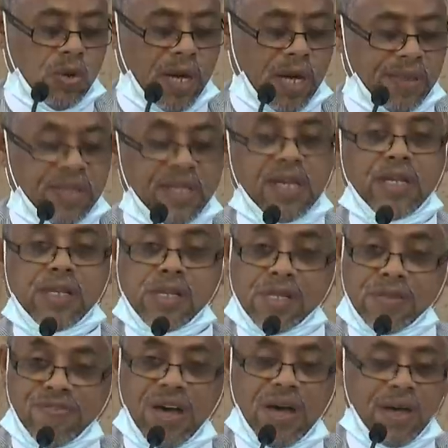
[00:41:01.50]
who I think is
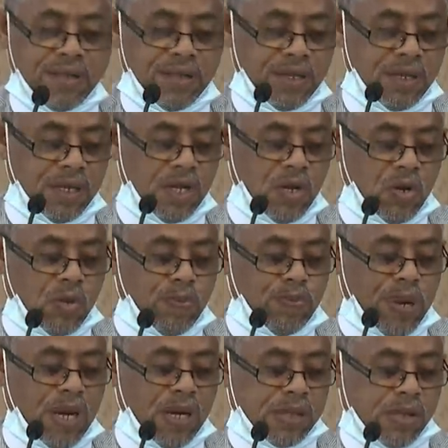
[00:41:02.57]
his father, who
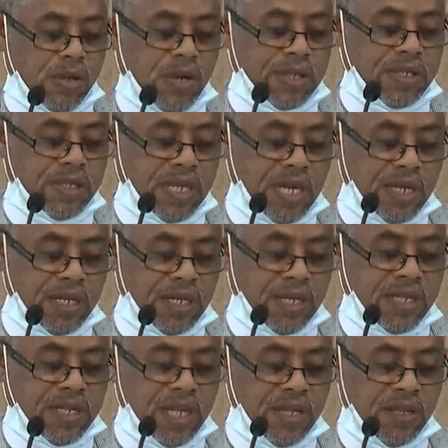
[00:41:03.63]
passed on
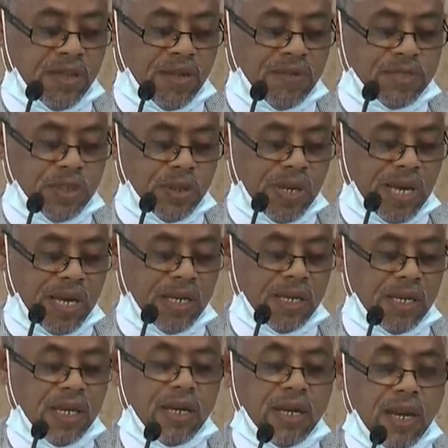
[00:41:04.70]
the 10th of
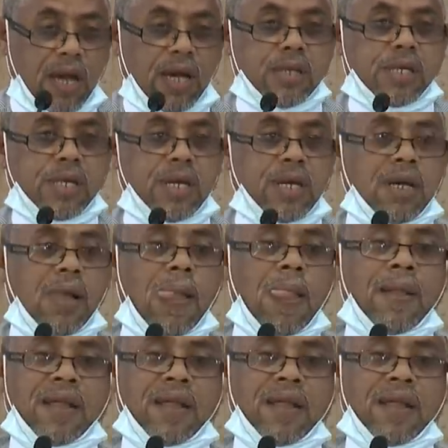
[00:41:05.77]
July last year,